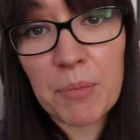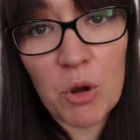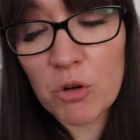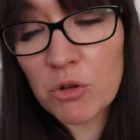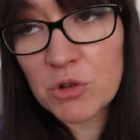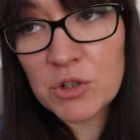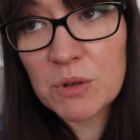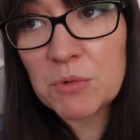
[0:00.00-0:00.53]
blogger
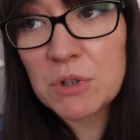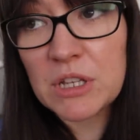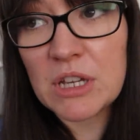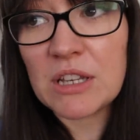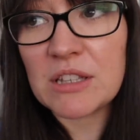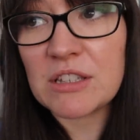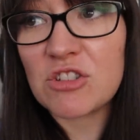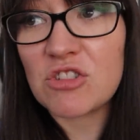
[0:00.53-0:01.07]
or someone
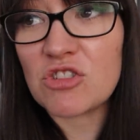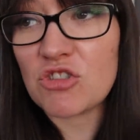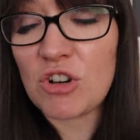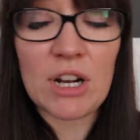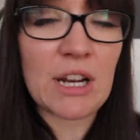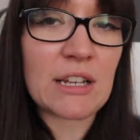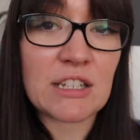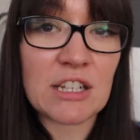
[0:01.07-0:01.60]
that is
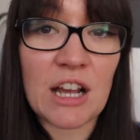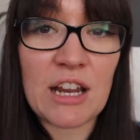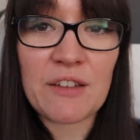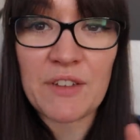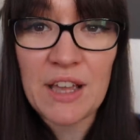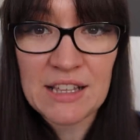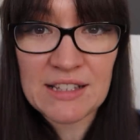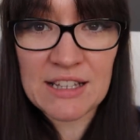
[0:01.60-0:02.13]
struggling to kind
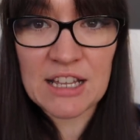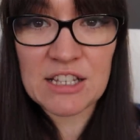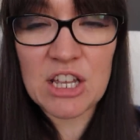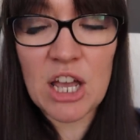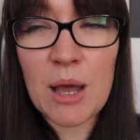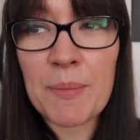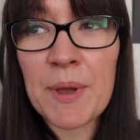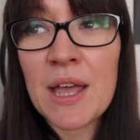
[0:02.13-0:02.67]
of get set
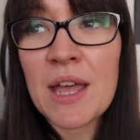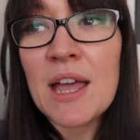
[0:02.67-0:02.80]
up,